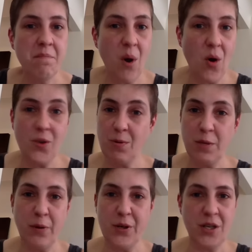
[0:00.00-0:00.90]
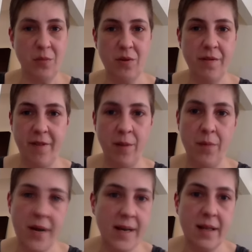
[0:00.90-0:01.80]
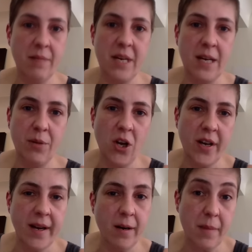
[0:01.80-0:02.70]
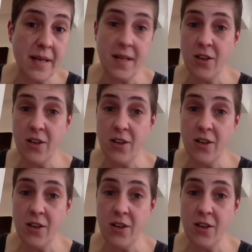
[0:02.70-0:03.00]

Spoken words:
Paul's responsible for breaking the media blockade on men's